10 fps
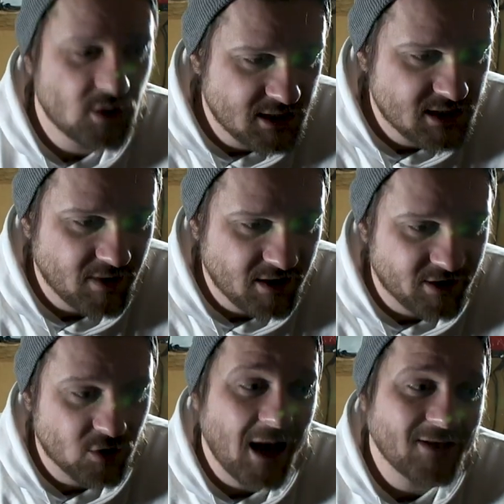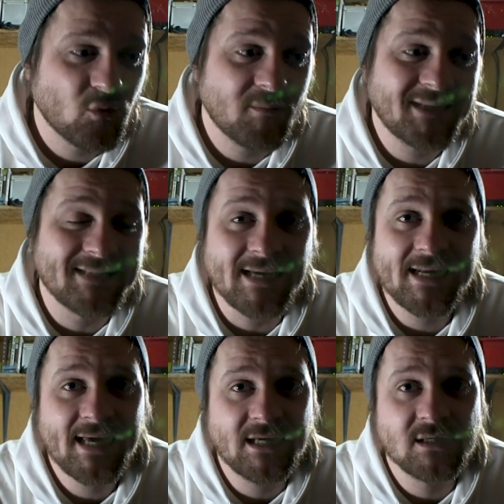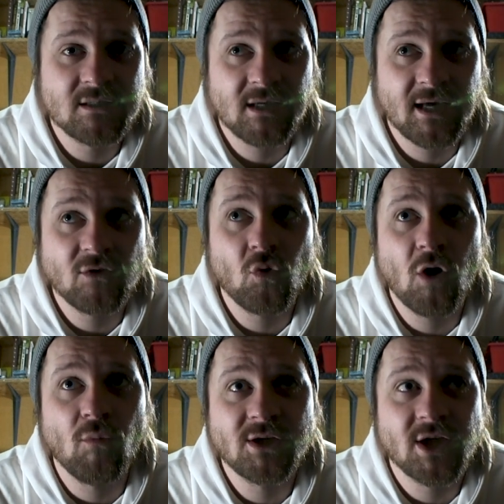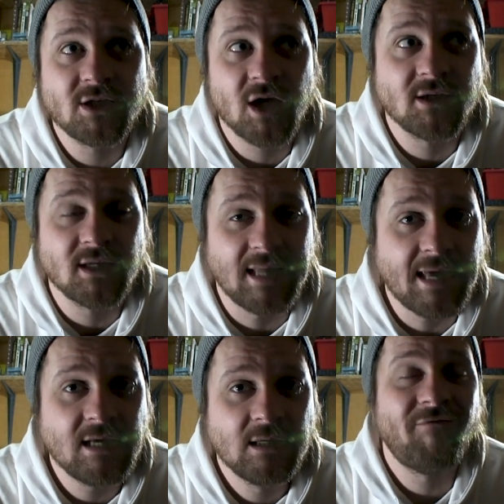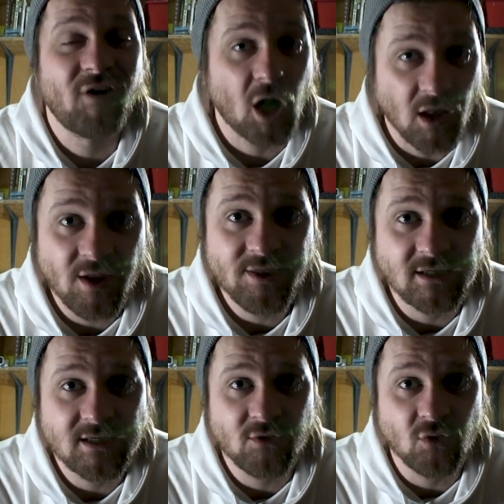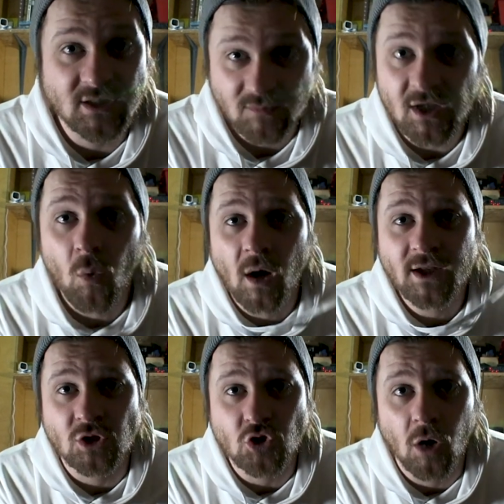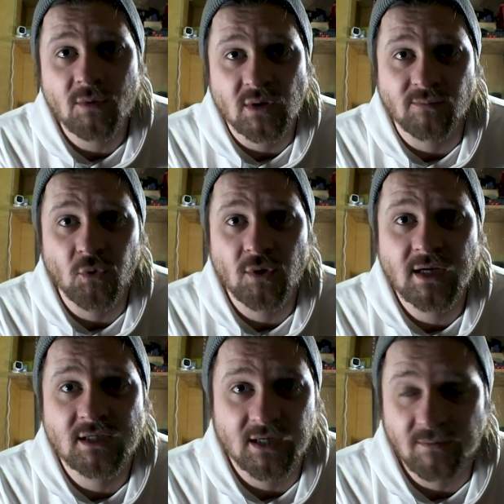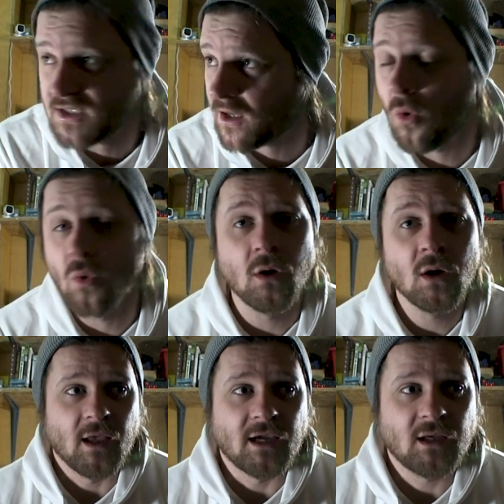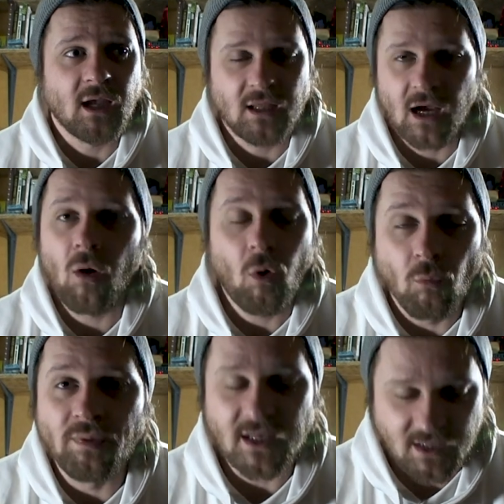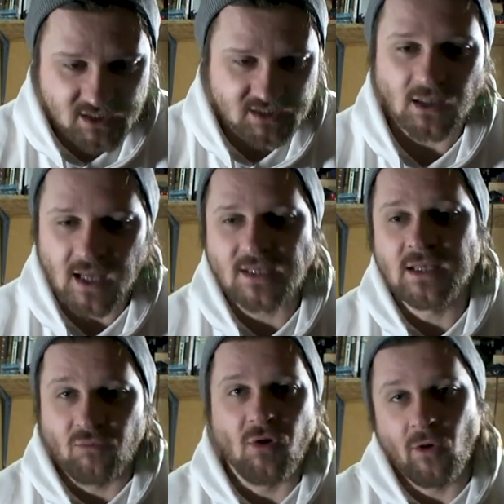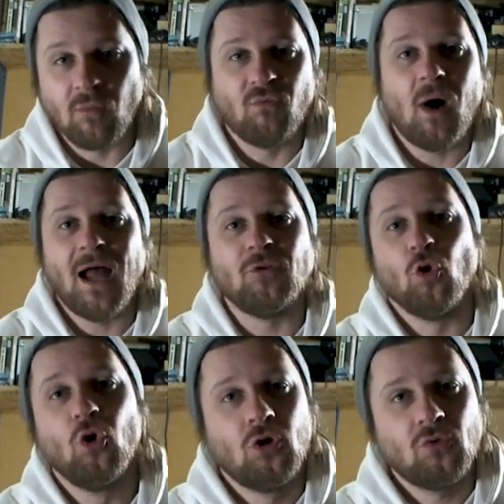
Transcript: 2 days to make a video, I know what my day rate is. Like, I know how much I charge a day for other things that I do. Because I'm still working jobs while I'm doing this. Like, I'm still, like, albeit they're still in the realm of what I do,